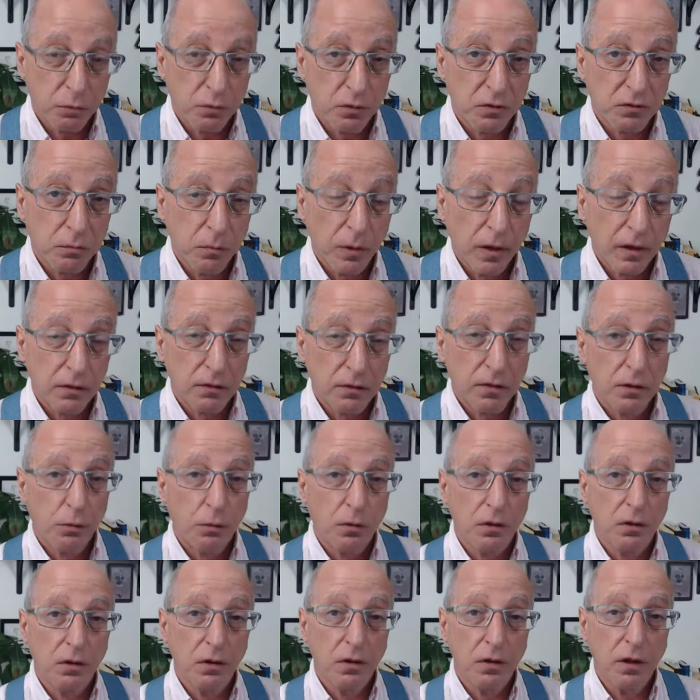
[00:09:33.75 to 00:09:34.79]
which meant they
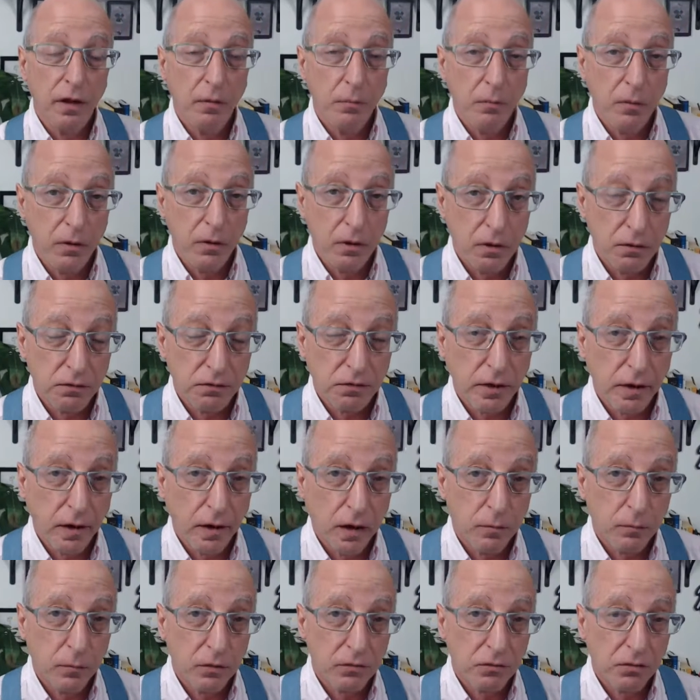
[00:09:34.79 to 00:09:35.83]
were limited to
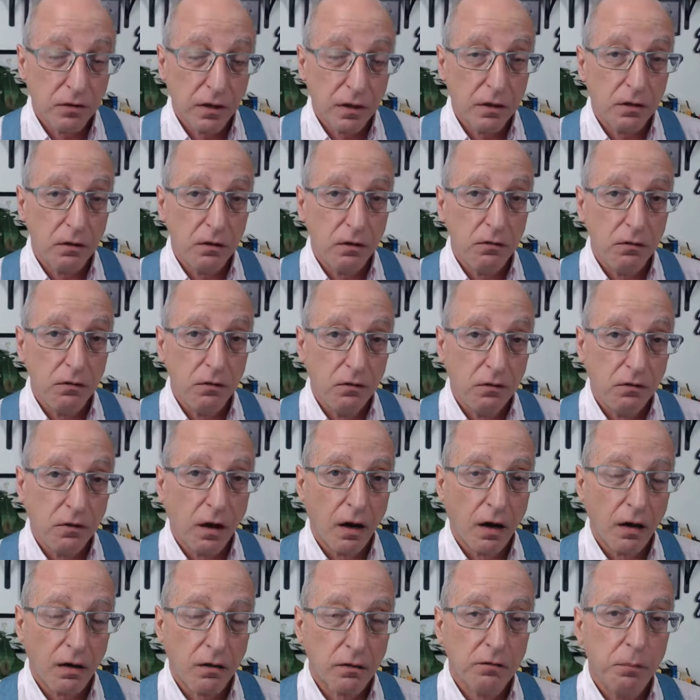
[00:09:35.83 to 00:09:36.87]
how much they can
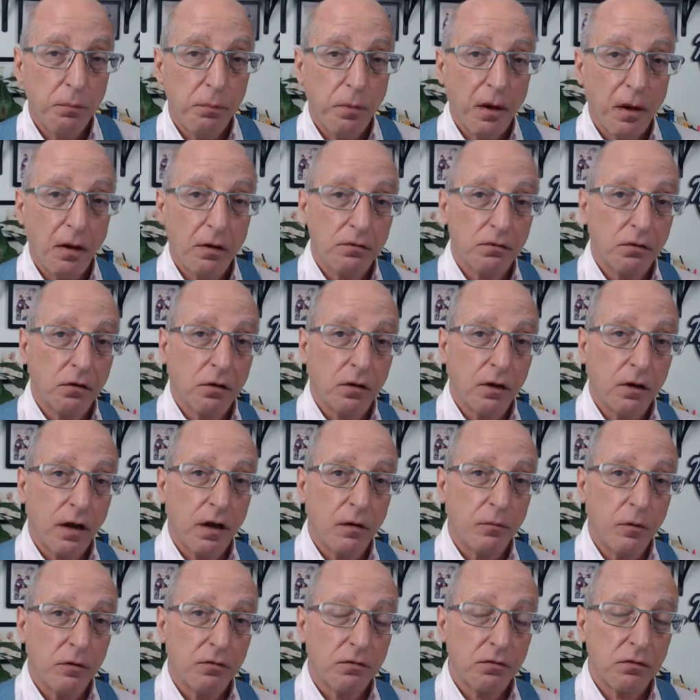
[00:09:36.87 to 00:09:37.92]
deduct based on
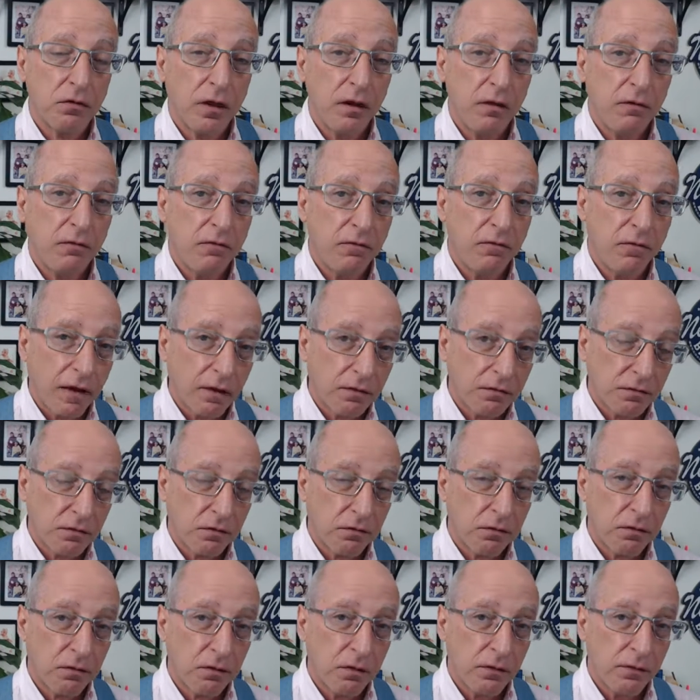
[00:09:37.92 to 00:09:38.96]
how much they
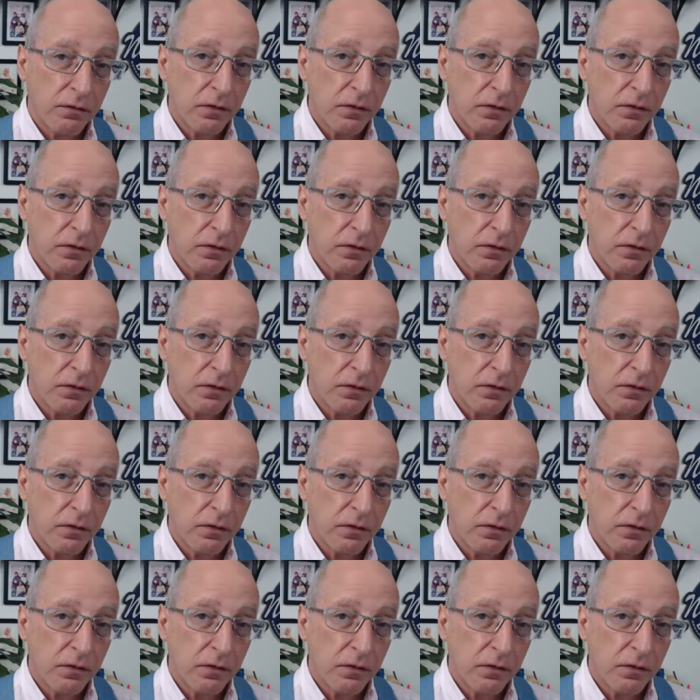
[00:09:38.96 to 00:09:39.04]
invested.